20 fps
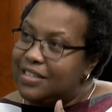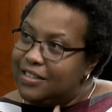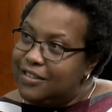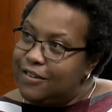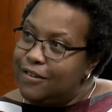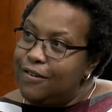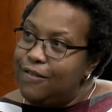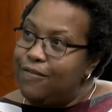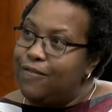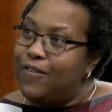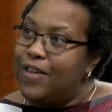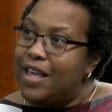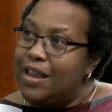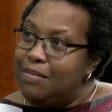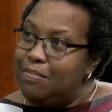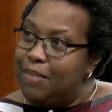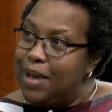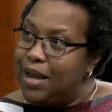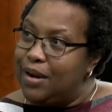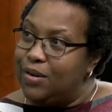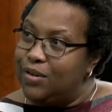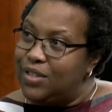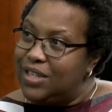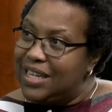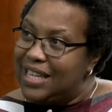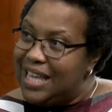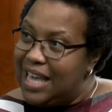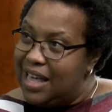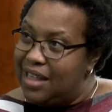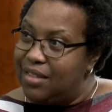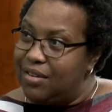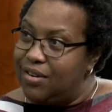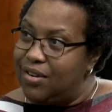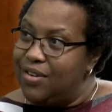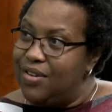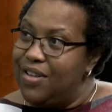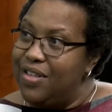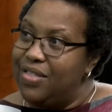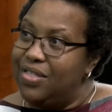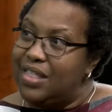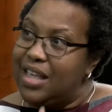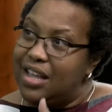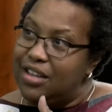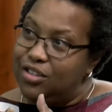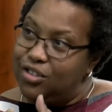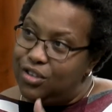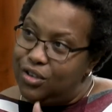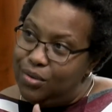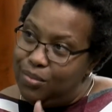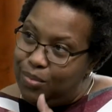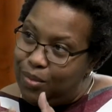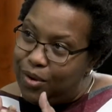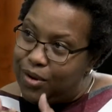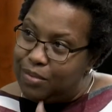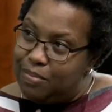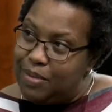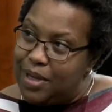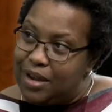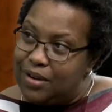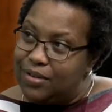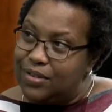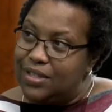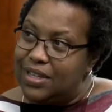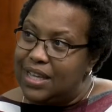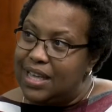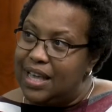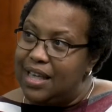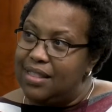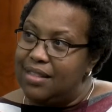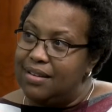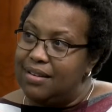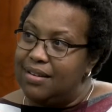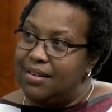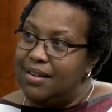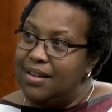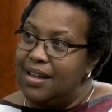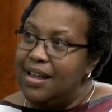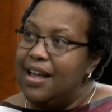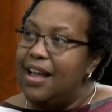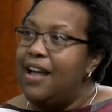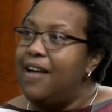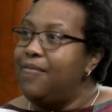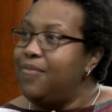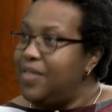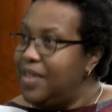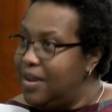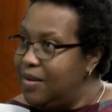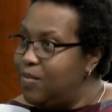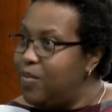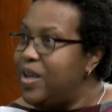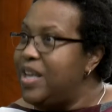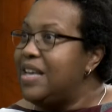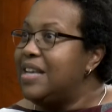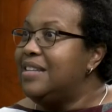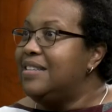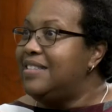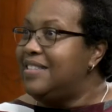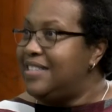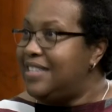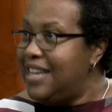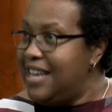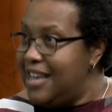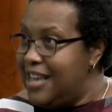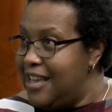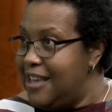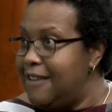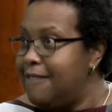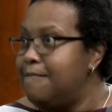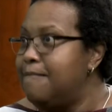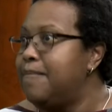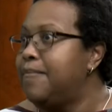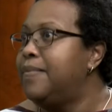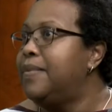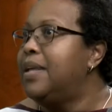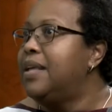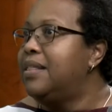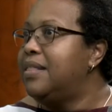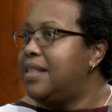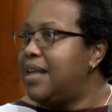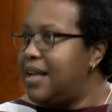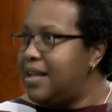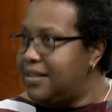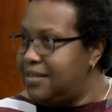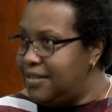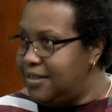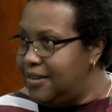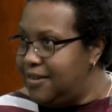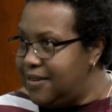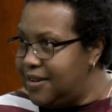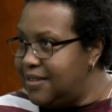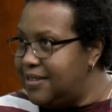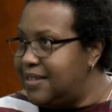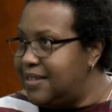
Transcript: do fit better together. They do work better together. And then we can see that student